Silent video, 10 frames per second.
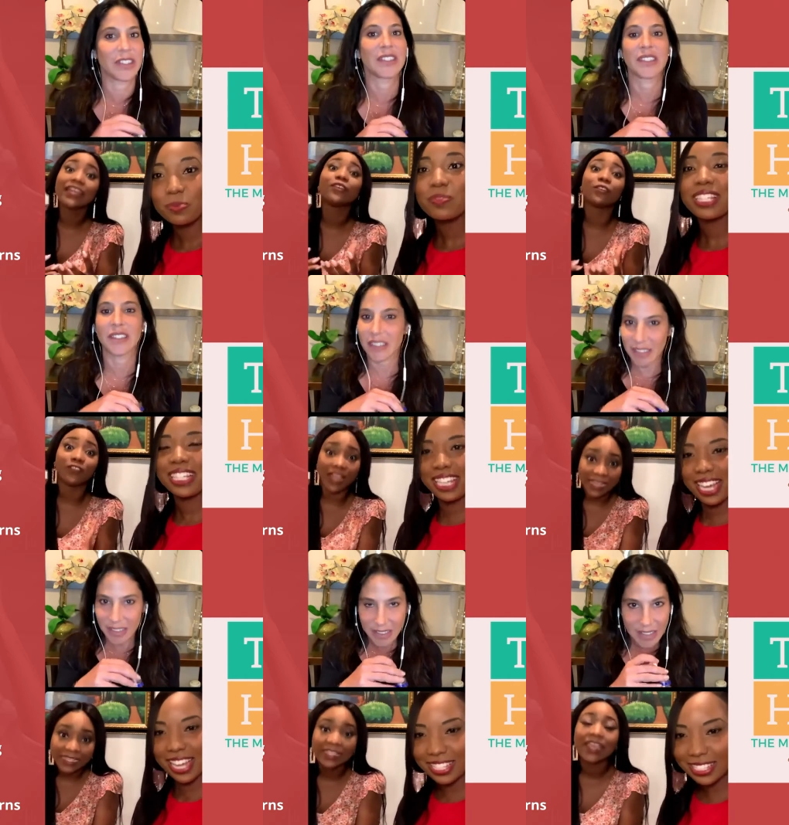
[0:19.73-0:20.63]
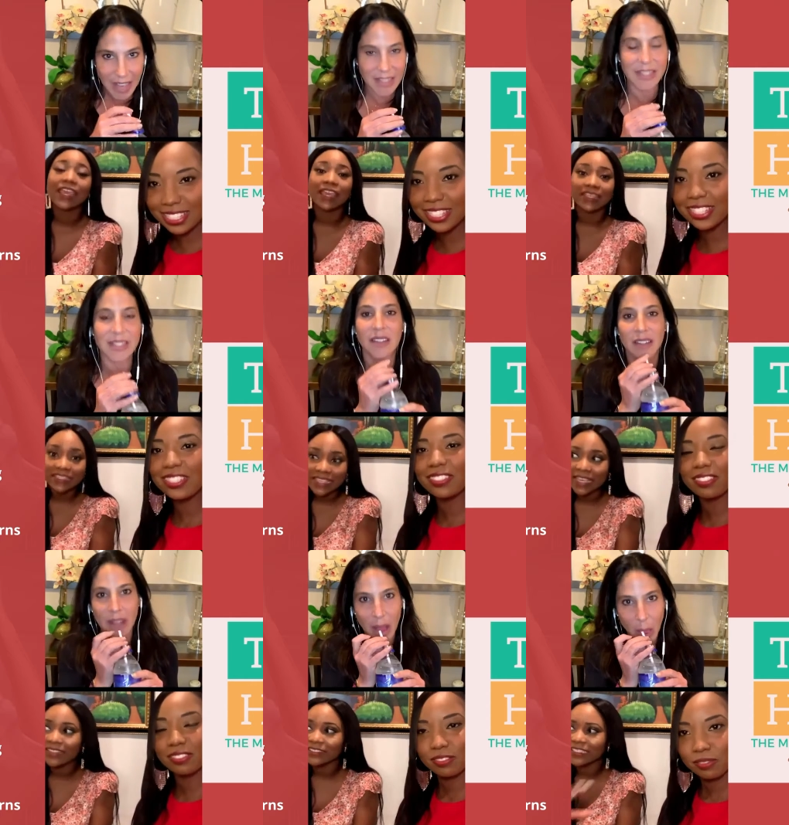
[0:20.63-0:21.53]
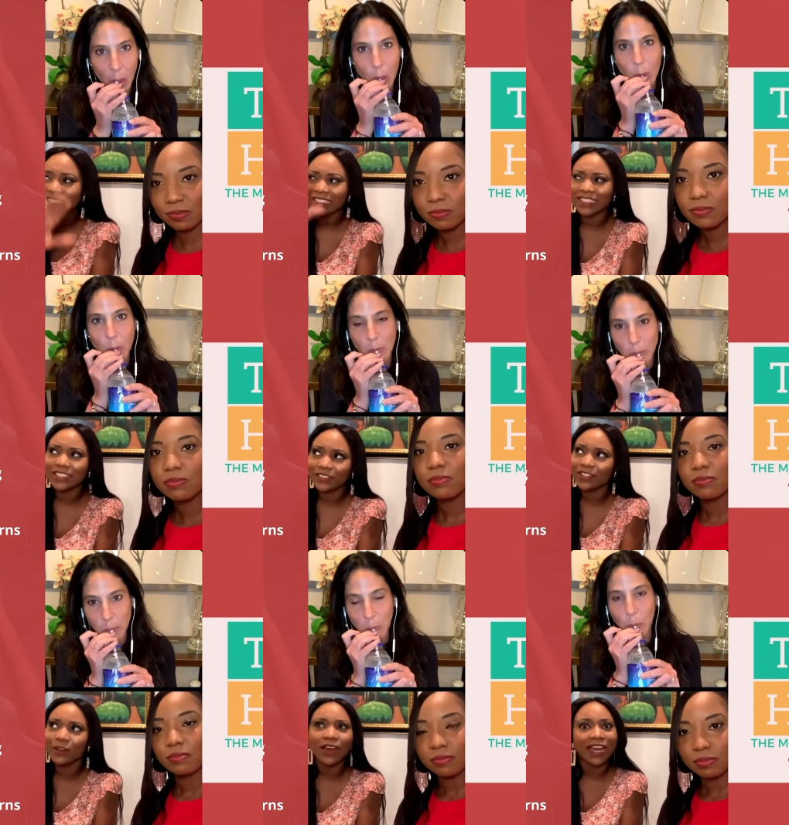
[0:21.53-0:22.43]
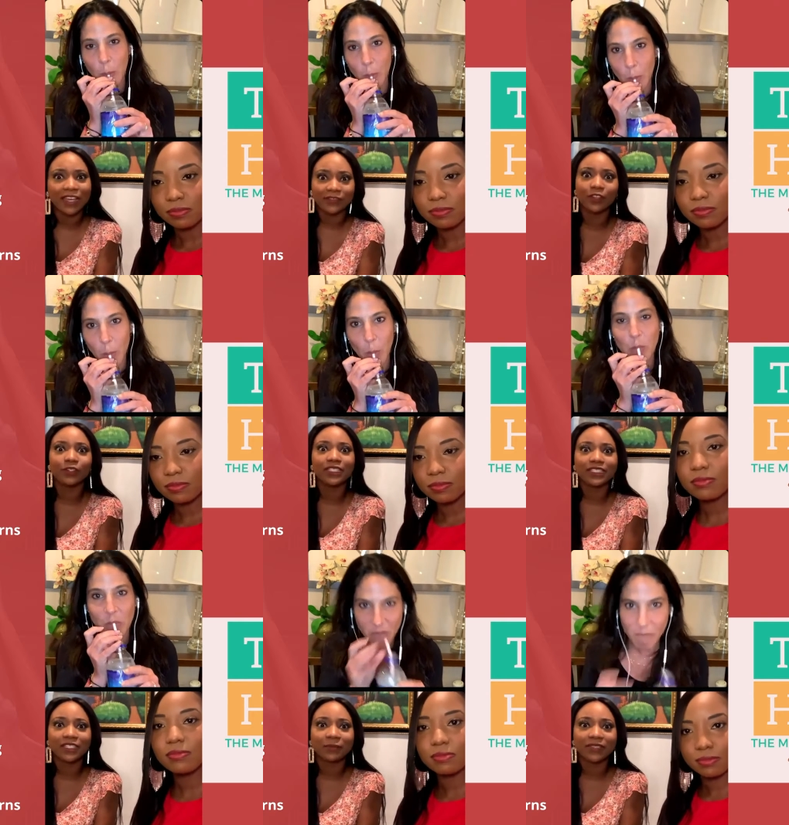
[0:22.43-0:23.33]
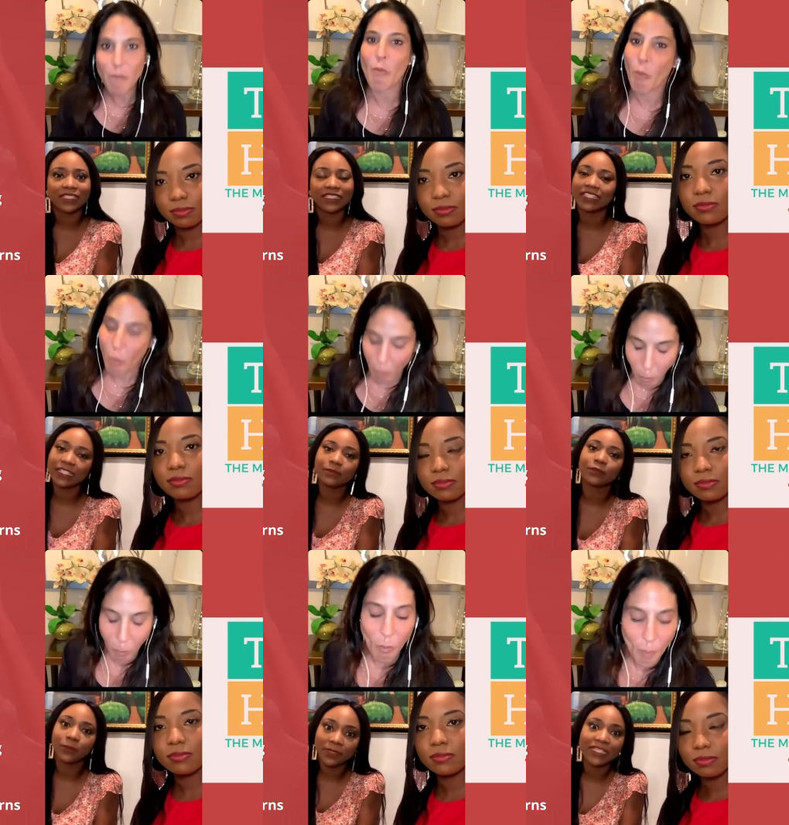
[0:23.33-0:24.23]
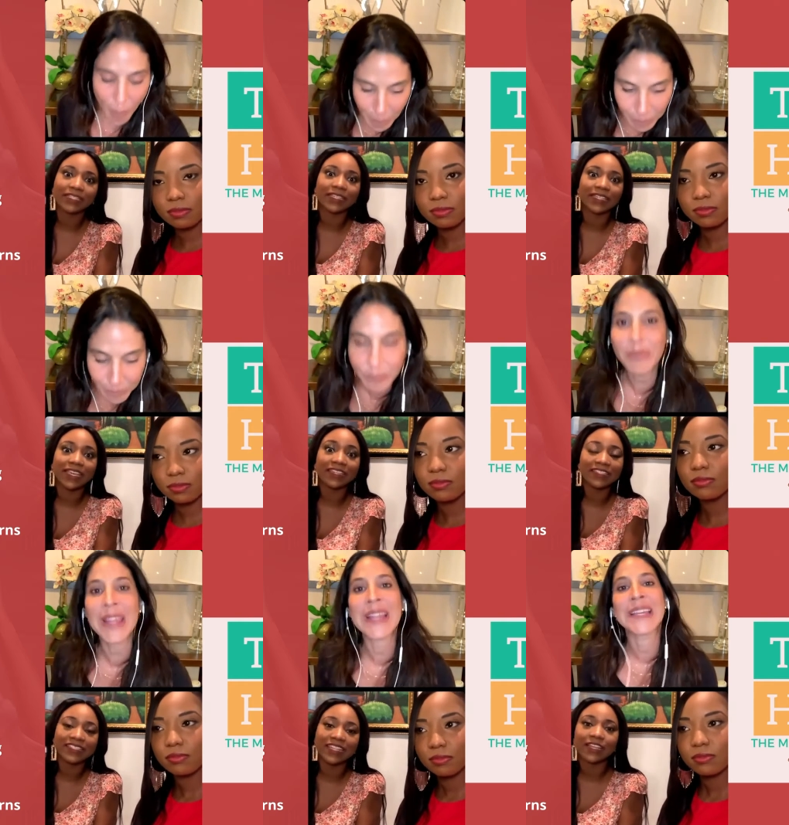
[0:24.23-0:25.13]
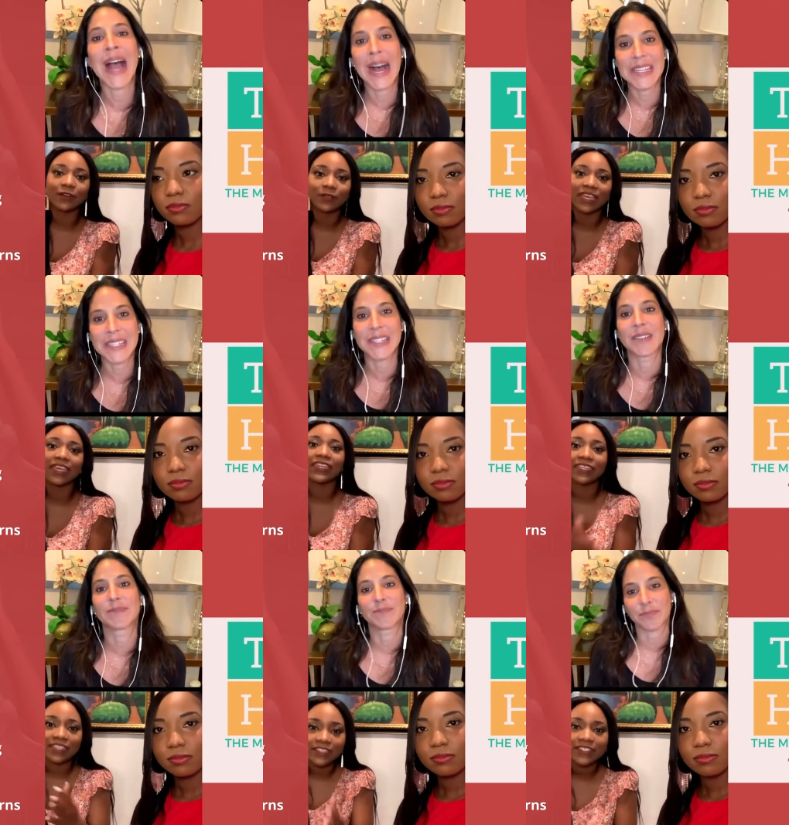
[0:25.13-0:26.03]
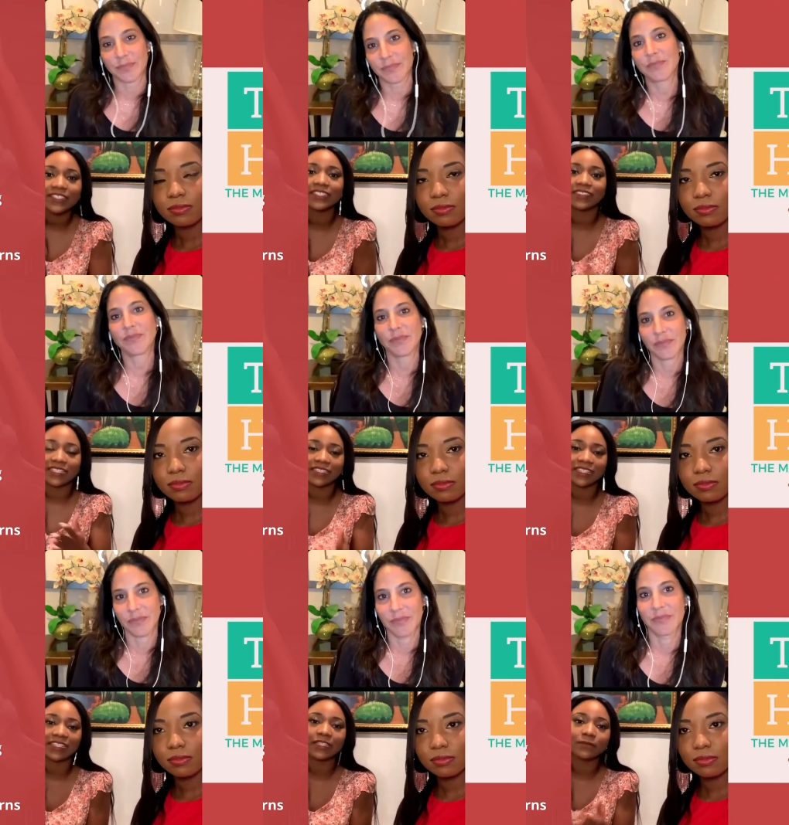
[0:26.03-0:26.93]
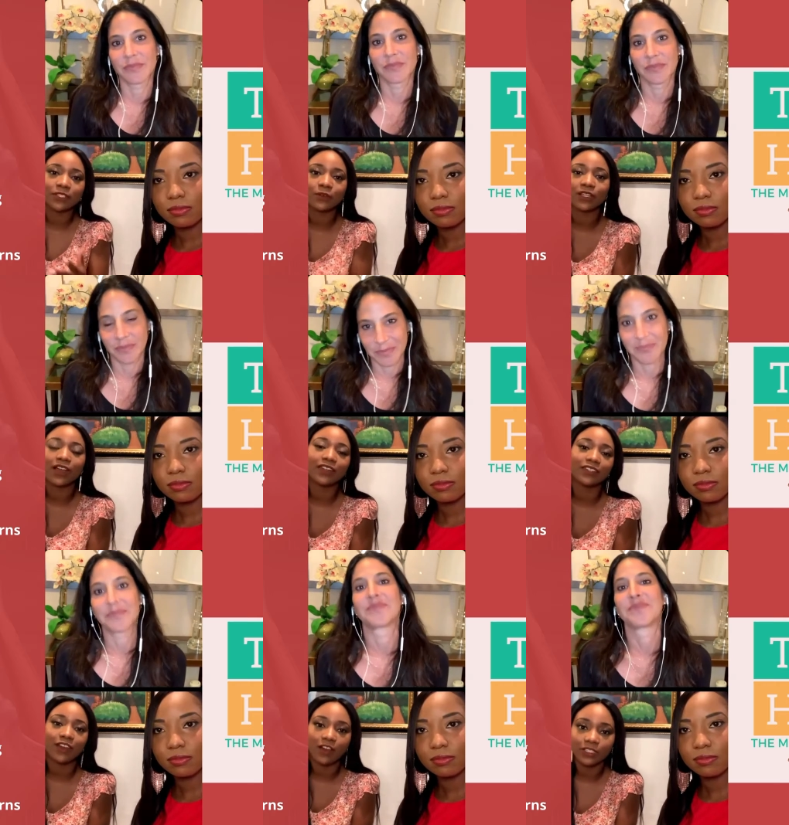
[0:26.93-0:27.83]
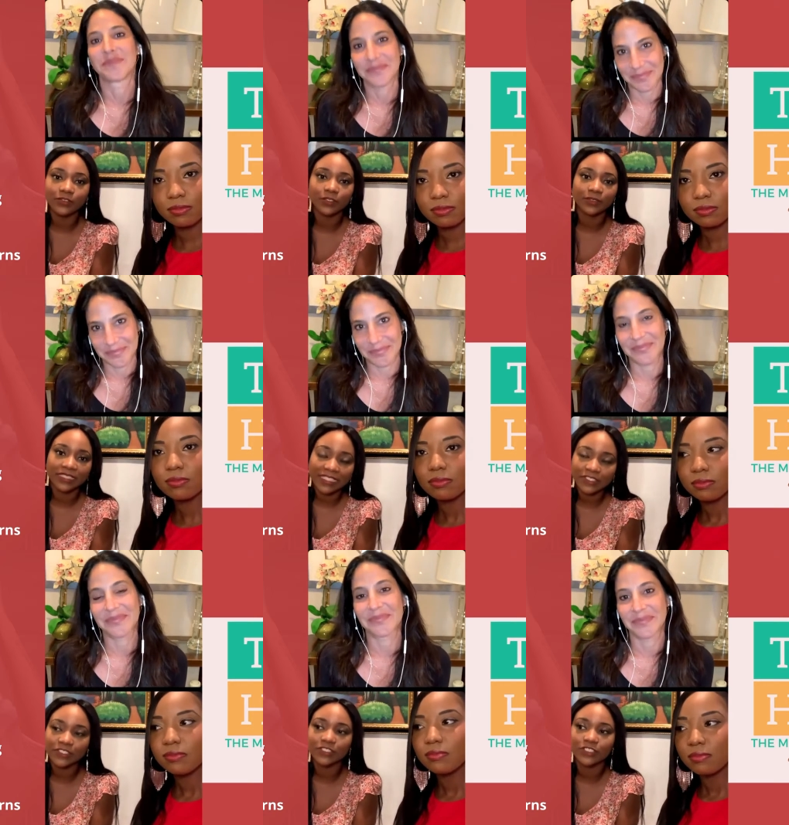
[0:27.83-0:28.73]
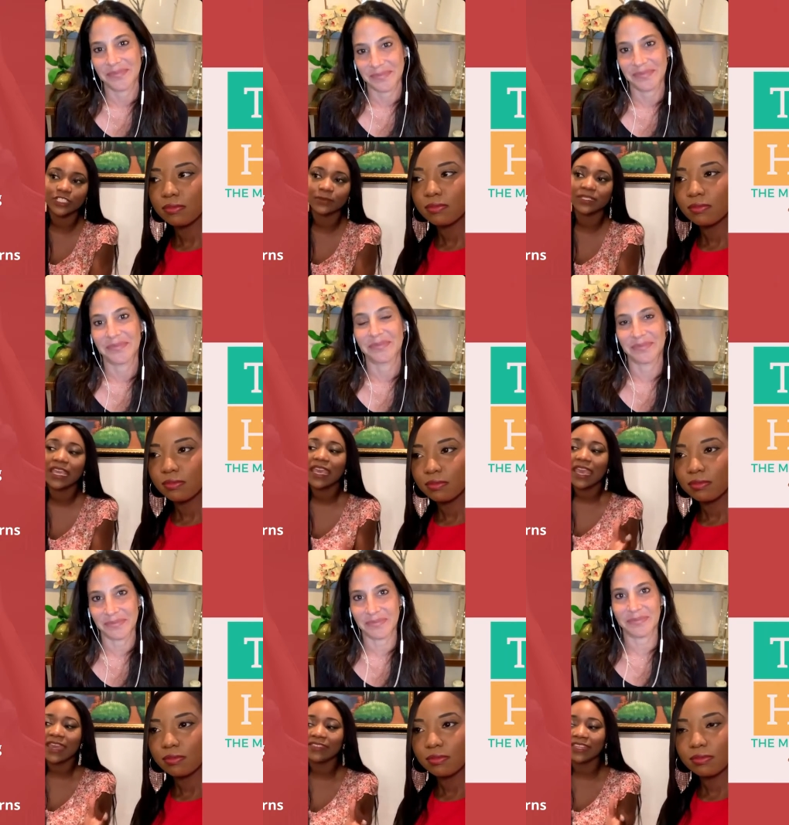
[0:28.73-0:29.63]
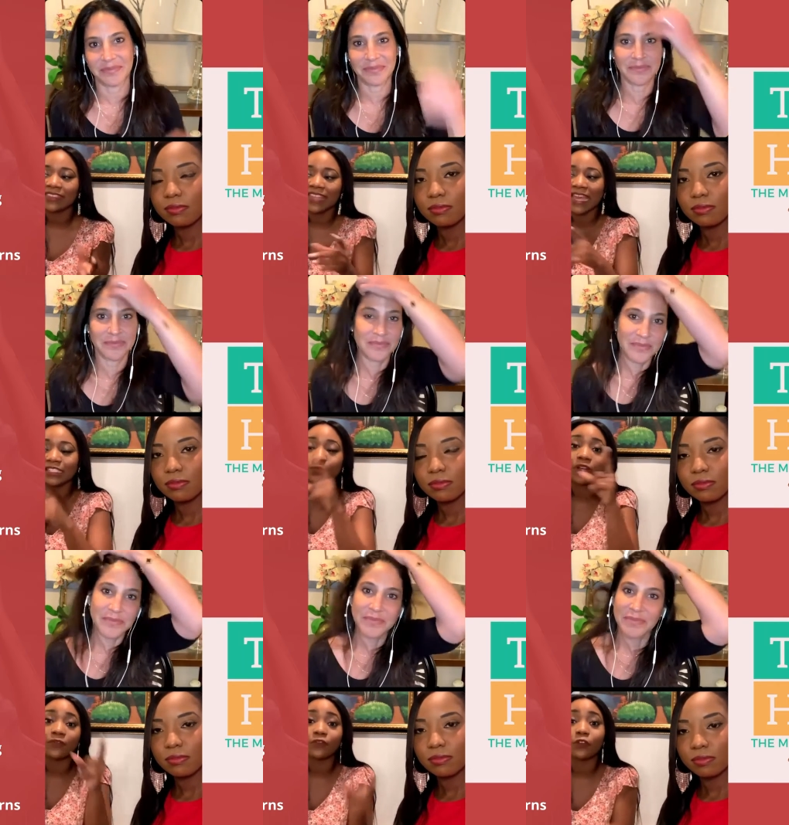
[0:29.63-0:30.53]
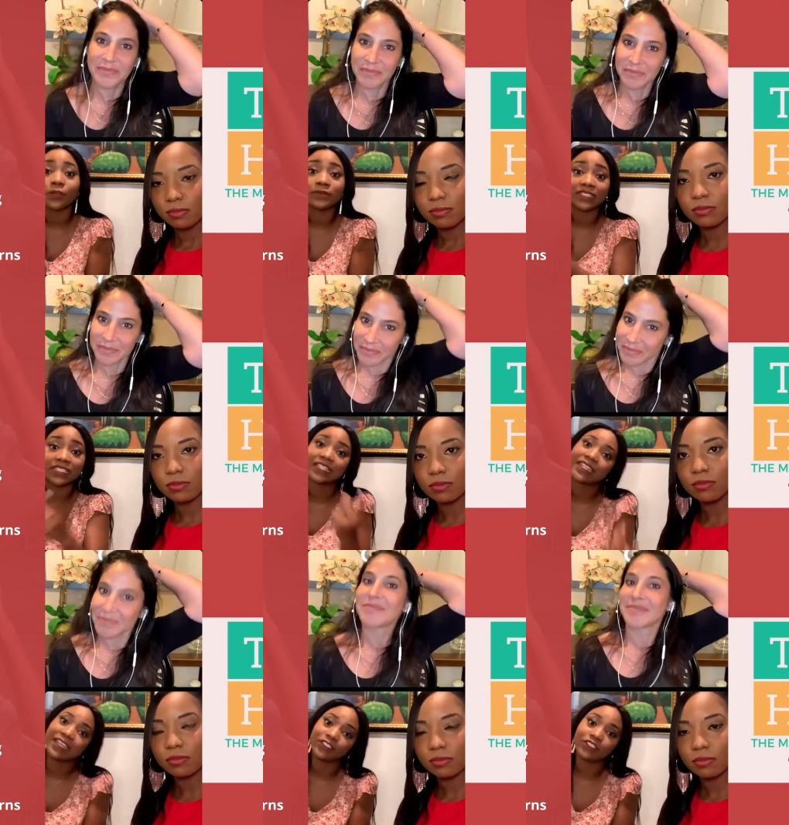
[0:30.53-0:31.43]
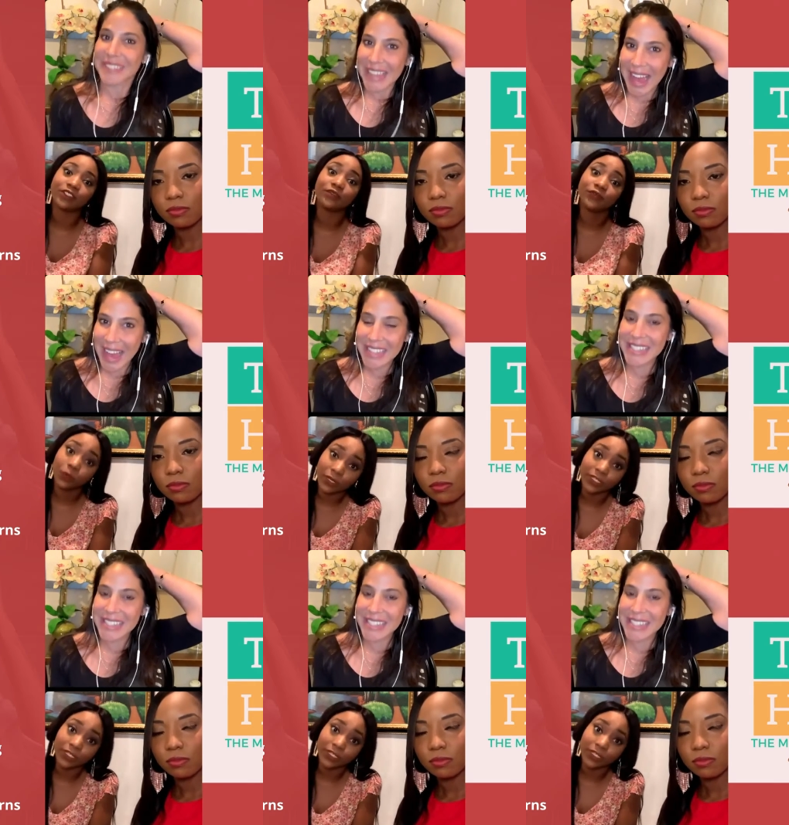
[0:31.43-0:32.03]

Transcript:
Speaker 1: Right. Yes. And take a look and see, you know, I've noticed something that keeps repeating. And it's like, yes. Okay, here's the thing that keeps going on in all of your relationships. Mm-hmm. And then that's what forms the connection yes.